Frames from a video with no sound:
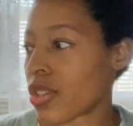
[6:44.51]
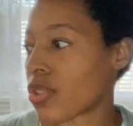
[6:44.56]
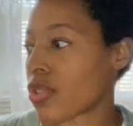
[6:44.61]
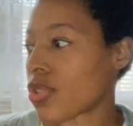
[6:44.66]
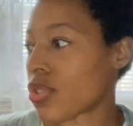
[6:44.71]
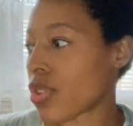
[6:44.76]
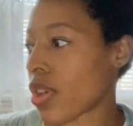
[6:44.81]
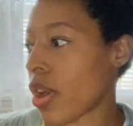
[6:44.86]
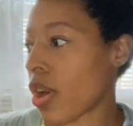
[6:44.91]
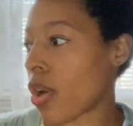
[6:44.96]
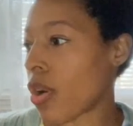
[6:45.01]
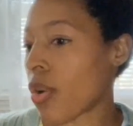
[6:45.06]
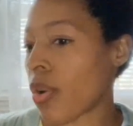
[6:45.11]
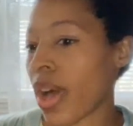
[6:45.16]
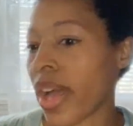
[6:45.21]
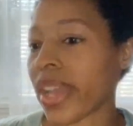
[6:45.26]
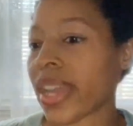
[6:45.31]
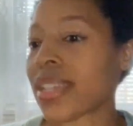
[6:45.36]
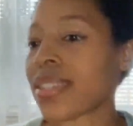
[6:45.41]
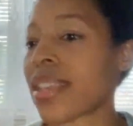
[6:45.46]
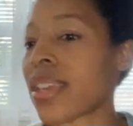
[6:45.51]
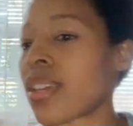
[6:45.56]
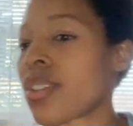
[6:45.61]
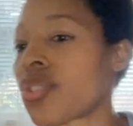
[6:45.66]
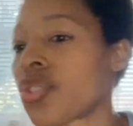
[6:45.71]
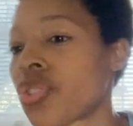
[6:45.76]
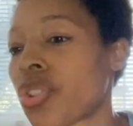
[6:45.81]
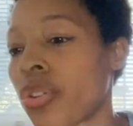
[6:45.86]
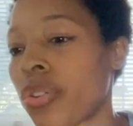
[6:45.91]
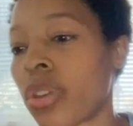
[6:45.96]
So I guess I can
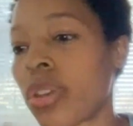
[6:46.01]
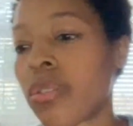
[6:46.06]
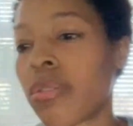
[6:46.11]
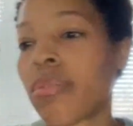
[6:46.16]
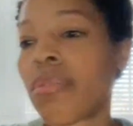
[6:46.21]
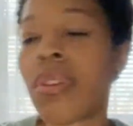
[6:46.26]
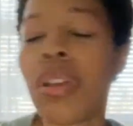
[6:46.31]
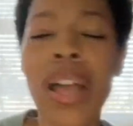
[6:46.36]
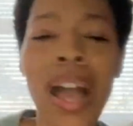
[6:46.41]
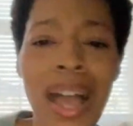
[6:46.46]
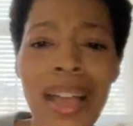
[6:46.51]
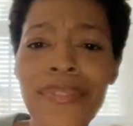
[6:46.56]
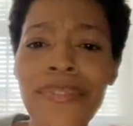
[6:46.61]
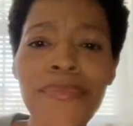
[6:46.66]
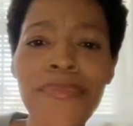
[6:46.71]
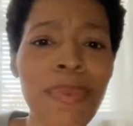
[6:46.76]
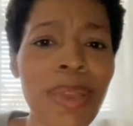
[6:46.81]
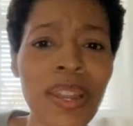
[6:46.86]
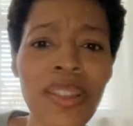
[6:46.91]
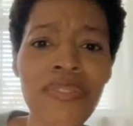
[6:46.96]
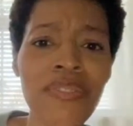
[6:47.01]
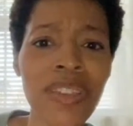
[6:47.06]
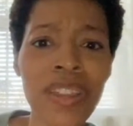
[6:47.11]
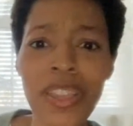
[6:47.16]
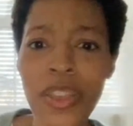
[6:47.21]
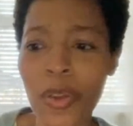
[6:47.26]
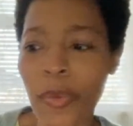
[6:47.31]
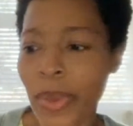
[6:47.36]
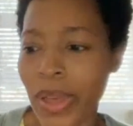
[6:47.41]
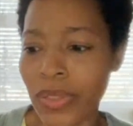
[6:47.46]
show you. I've made a video
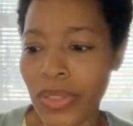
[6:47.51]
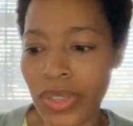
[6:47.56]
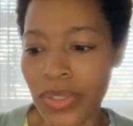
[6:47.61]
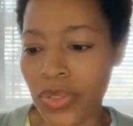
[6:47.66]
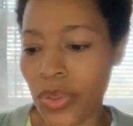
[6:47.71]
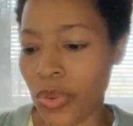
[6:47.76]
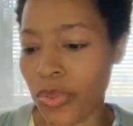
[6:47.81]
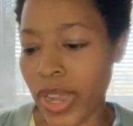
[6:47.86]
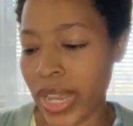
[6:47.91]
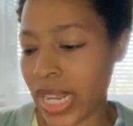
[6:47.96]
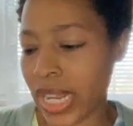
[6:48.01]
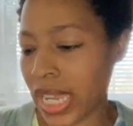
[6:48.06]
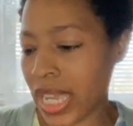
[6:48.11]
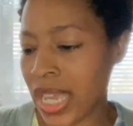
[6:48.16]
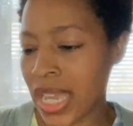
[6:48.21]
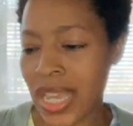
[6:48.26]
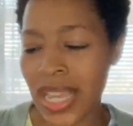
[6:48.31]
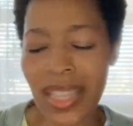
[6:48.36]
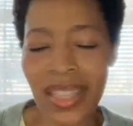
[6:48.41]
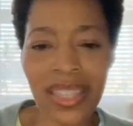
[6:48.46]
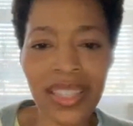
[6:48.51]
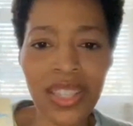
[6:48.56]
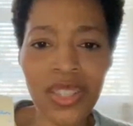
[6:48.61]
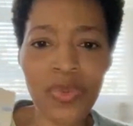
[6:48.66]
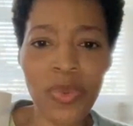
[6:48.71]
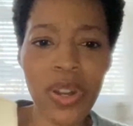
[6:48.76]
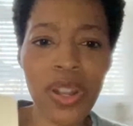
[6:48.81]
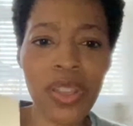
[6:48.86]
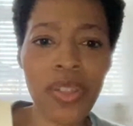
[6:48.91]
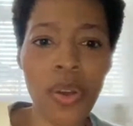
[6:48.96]
about this already. This is
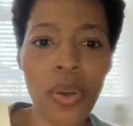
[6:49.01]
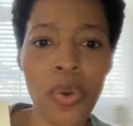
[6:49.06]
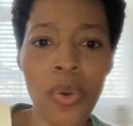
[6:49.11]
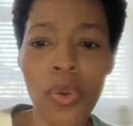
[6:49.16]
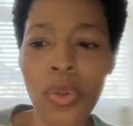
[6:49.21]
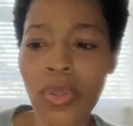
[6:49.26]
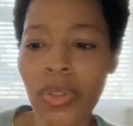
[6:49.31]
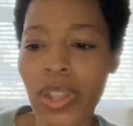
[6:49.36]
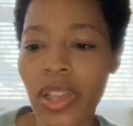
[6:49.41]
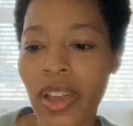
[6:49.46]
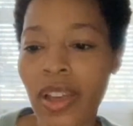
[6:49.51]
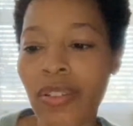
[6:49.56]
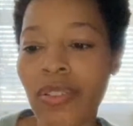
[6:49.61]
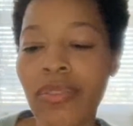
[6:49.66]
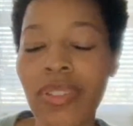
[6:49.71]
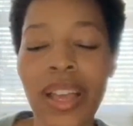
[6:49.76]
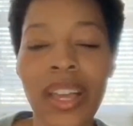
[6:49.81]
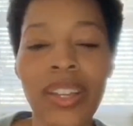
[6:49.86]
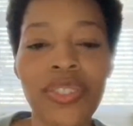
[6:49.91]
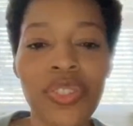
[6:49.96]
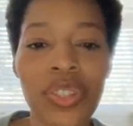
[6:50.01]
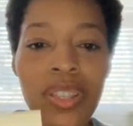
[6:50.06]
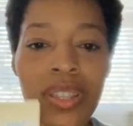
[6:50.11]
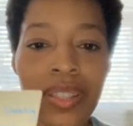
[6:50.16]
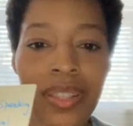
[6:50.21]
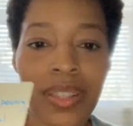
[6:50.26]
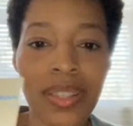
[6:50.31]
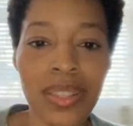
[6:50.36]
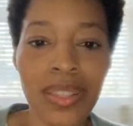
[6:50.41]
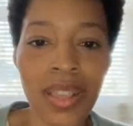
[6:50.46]
one of the actually, this
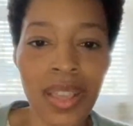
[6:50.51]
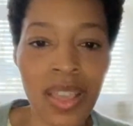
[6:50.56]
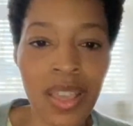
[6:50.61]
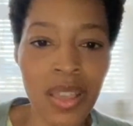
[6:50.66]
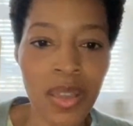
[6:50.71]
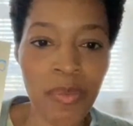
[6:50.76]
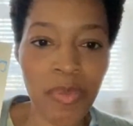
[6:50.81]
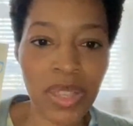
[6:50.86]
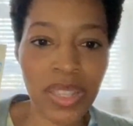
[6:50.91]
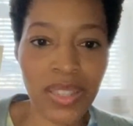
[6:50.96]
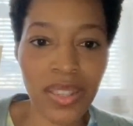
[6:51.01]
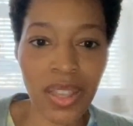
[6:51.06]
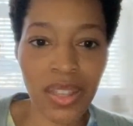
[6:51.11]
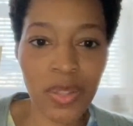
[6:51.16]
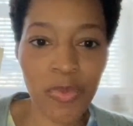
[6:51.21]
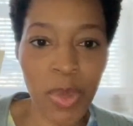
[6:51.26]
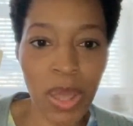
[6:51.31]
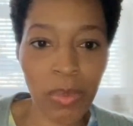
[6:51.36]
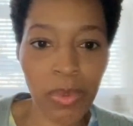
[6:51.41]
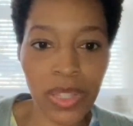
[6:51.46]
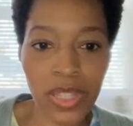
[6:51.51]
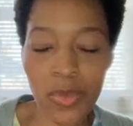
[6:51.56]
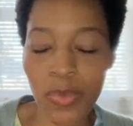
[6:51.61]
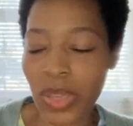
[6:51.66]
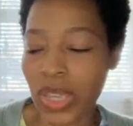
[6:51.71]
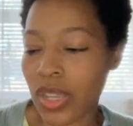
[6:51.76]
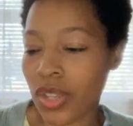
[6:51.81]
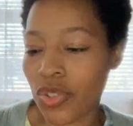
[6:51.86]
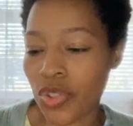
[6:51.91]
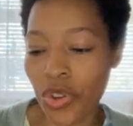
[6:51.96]
is my son's public
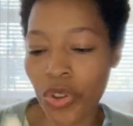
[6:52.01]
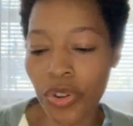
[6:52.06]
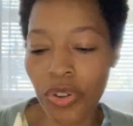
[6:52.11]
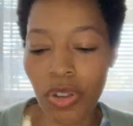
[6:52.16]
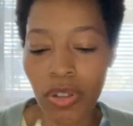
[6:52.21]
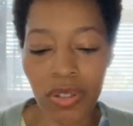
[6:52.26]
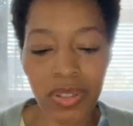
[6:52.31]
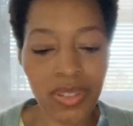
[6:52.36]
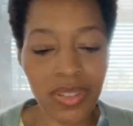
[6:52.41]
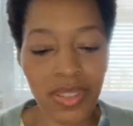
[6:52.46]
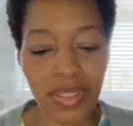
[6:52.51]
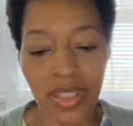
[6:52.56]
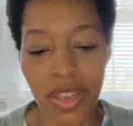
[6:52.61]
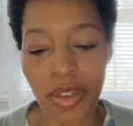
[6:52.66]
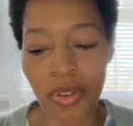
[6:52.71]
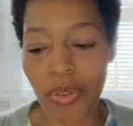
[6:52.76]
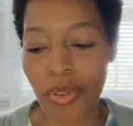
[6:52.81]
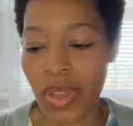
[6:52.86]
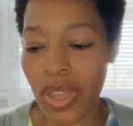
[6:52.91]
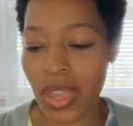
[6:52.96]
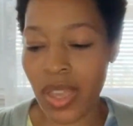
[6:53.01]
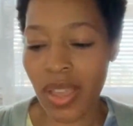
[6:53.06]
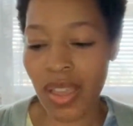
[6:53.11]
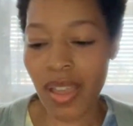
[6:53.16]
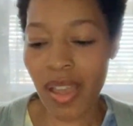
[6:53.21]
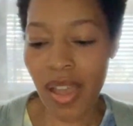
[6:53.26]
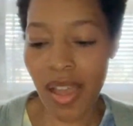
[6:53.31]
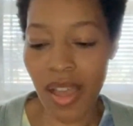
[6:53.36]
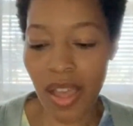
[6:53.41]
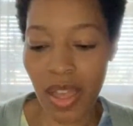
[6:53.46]
speaking journal. So
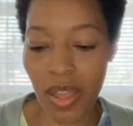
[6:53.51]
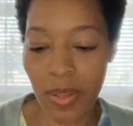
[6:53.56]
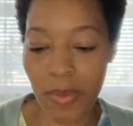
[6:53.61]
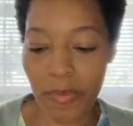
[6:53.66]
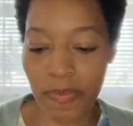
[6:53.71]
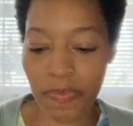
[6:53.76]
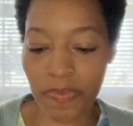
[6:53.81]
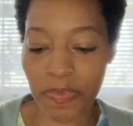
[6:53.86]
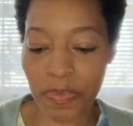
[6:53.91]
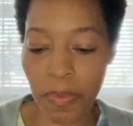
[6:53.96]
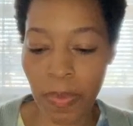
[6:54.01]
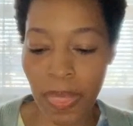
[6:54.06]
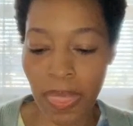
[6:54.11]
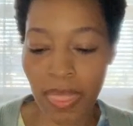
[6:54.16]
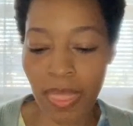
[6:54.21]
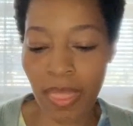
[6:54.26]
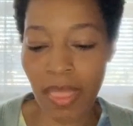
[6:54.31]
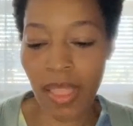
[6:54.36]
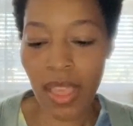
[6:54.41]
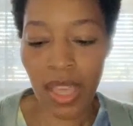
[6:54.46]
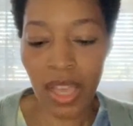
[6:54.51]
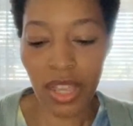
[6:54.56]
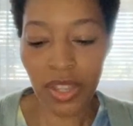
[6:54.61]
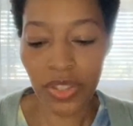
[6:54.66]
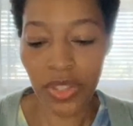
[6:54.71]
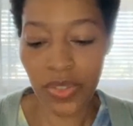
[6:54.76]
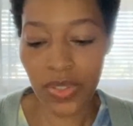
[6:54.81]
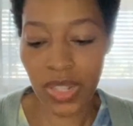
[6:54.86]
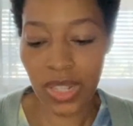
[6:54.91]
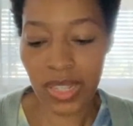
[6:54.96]
um, I'll
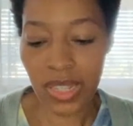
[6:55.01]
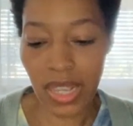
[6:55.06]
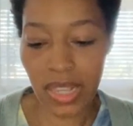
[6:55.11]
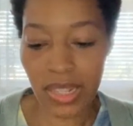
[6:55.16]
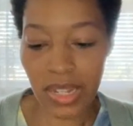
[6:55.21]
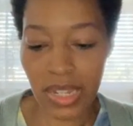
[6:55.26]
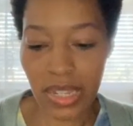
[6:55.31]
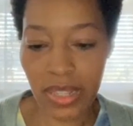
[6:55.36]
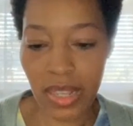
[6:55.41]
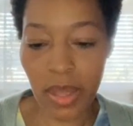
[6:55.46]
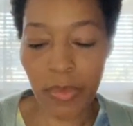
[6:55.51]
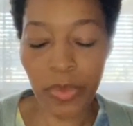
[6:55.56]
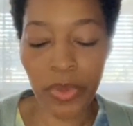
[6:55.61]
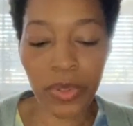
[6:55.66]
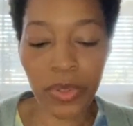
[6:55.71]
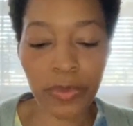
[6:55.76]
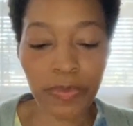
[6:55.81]
use this as an example.